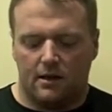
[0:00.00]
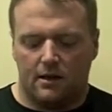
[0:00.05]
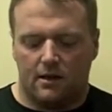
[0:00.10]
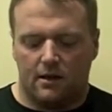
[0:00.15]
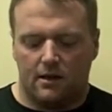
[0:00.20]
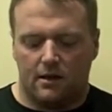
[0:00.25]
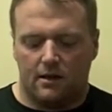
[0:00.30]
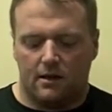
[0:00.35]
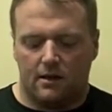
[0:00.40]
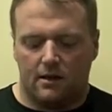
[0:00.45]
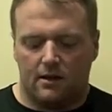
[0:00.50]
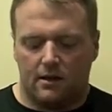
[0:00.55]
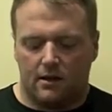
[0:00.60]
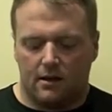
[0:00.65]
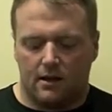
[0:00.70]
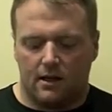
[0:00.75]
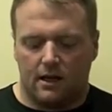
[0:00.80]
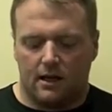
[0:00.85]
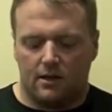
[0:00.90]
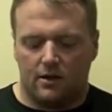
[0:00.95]

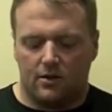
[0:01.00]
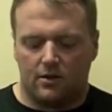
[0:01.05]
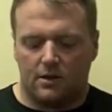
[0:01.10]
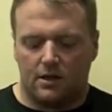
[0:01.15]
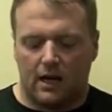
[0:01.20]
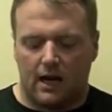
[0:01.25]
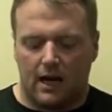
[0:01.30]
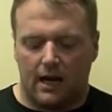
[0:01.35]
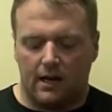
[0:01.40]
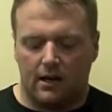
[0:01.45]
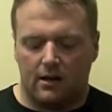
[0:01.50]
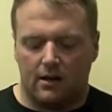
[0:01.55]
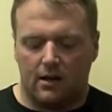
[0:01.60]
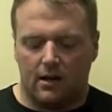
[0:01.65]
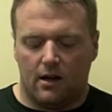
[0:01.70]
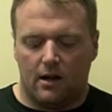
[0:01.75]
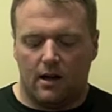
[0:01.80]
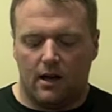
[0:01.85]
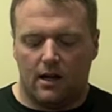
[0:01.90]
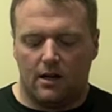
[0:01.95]
again, you're tired
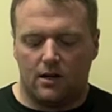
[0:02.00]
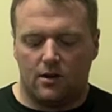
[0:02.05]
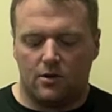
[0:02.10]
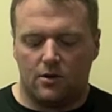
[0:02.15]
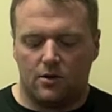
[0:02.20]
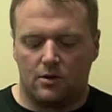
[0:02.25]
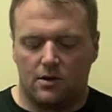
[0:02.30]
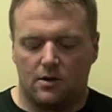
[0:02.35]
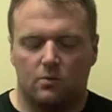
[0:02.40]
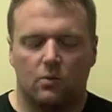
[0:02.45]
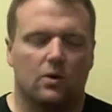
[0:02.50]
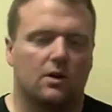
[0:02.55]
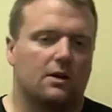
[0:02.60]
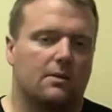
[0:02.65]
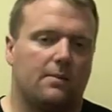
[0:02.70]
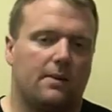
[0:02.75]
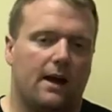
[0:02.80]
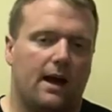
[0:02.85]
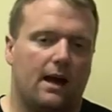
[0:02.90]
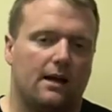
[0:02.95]
and you're doing some work
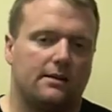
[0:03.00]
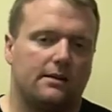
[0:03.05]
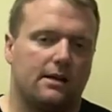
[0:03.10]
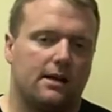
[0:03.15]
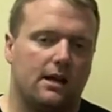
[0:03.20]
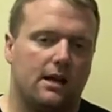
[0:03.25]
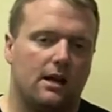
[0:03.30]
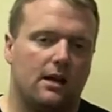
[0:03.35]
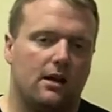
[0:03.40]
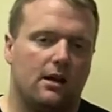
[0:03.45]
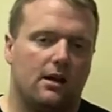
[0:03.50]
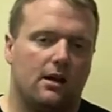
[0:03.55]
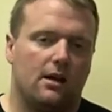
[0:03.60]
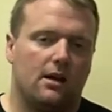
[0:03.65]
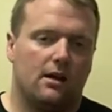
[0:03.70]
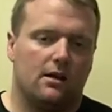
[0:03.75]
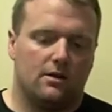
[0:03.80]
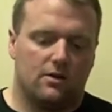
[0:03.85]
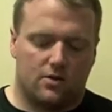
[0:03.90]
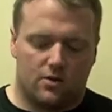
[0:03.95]
capacity,
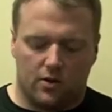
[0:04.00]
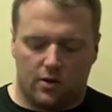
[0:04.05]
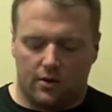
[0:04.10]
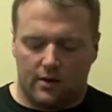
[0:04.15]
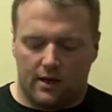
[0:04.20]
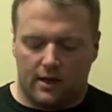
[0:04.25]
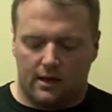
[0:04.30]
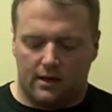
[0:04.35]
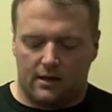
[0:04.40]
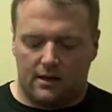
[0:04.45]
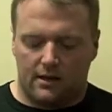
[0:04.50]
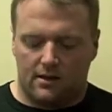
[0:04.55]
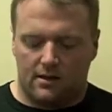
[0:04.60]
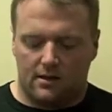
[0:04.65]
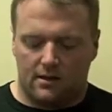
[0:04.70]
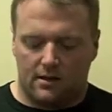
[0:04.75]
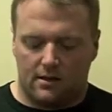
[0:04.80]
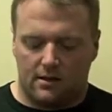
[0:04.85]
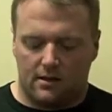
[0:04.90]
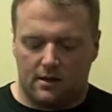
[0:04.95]
so that this
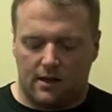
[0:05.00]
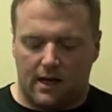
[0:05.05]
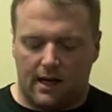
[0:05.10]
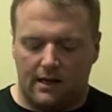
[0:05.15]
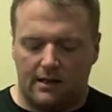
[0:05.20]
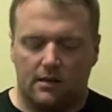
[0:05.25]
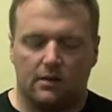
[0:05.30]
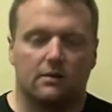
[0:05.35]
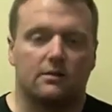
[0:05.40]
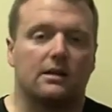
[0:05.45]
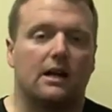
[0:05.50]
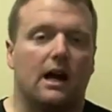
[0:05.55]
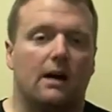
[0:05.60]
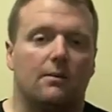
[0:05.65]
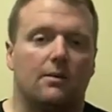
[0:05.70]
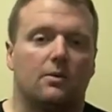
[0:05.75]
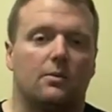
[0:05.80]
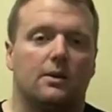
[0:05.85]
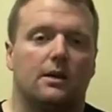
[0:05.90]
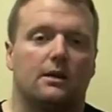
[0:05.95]
is the ideal time
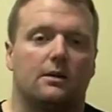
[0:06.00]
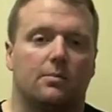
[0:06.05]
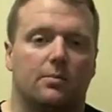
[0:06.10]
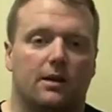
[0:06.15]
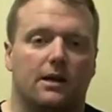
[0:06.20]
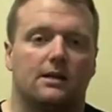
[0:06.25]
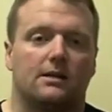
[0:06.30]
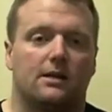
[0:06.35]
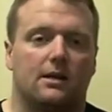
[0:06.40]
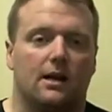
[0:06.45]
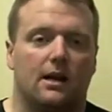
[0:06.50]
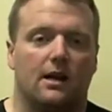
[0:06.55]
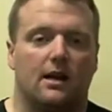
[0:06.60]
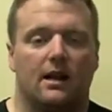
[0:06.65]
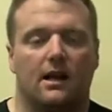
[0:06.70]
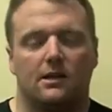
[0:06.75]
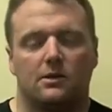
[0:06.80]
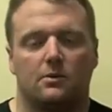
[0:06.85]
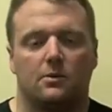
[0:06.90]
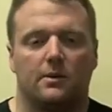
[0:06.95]
of the week to place it in, and
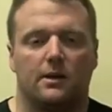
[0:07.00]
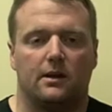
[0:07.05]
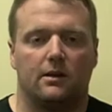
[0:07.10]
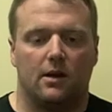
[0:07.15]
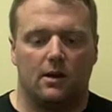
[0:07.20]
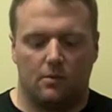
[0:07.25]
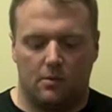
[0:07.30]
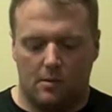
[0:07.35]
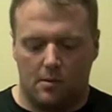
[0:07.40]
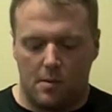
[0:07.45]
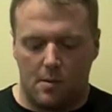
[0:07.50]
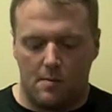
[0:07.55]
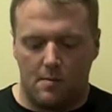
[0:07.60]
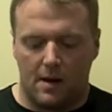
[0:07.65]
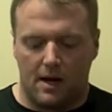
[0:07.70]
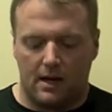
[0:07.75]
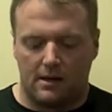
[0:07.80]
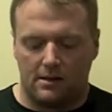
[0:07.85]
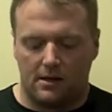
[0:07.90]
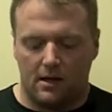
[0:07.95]
that's when we thought it would be
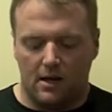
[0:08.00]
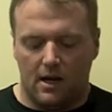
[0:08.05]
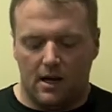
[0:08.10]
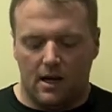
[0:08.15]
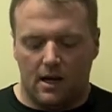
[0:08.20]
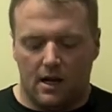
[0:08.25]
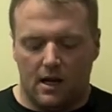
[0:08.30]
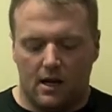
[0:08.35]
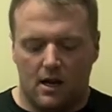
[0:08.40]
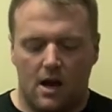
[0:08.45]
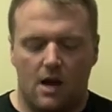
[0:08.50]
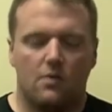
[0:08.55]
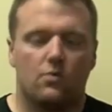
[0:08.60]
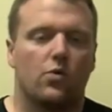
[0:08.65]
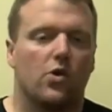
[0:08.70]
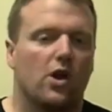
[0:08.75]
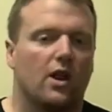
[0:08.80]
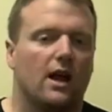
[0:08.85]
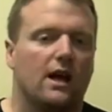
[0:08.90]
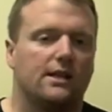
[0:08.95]
best. And
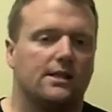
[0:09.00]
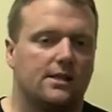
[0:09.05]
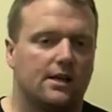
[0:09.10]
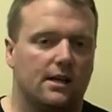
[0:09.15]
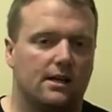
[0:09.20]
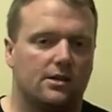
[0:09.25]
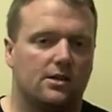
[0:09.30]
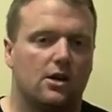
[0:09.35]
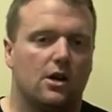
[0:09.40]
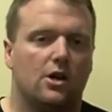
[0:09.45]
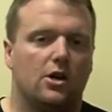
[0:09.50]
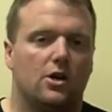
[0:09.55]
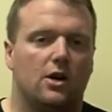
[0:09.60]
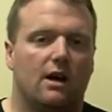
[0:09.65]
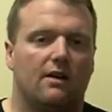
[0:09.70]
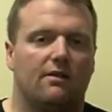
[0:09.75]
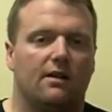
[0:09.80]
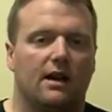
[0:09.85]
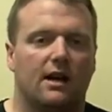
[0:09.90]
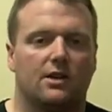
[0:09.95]
realize this, you
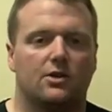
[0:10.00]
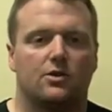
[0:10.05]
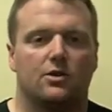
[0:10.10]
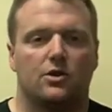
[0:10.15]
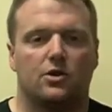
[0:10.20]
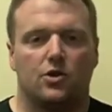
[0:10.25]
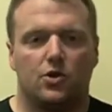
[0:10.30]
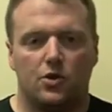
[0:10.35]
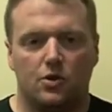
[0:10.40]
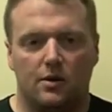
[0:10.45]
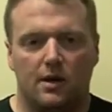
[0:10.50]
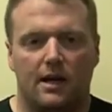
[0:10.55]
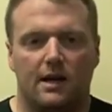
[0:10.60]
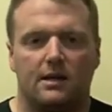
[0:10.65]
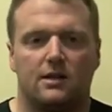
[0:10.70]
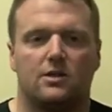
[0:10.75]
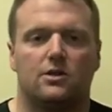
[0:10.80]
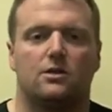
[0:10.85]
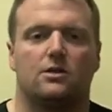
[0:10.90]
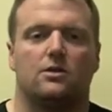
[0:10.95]
have an extra 2
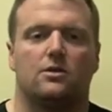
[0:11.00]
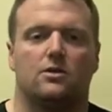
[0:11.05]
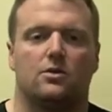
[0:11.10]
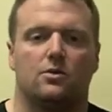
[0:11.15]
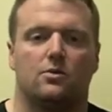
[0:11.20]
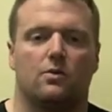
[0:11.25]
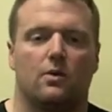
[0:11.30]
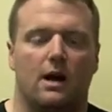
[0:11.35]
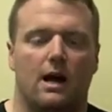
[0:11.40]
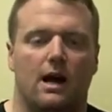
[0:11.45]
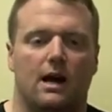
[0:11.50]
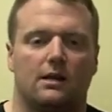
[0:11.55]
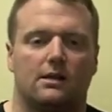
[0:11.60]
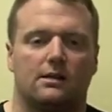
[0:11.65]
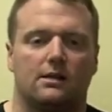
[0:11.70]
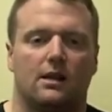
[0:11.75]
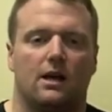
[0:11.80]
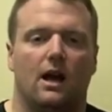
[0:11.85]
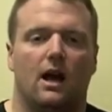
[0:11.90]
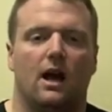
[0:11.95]
days to
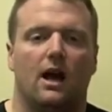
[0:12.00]
rest